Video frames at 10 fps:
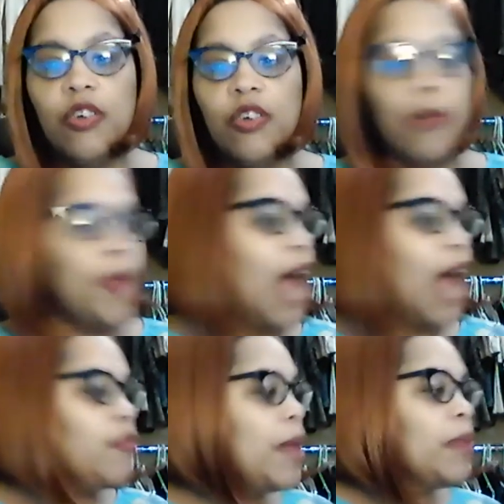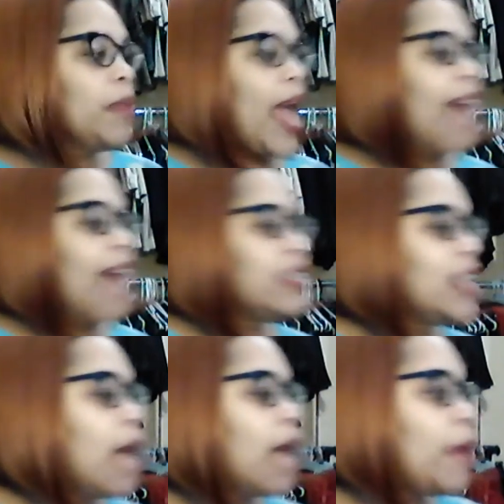But I remember at the
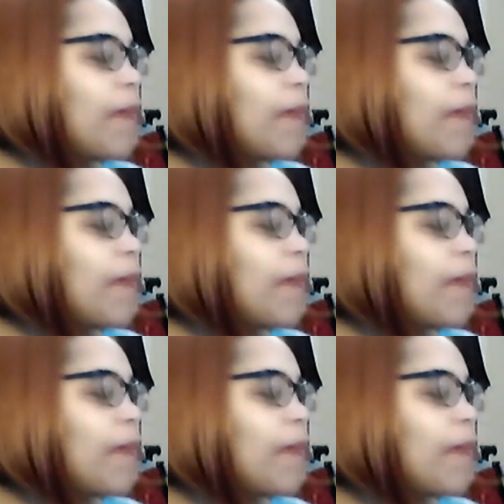time I made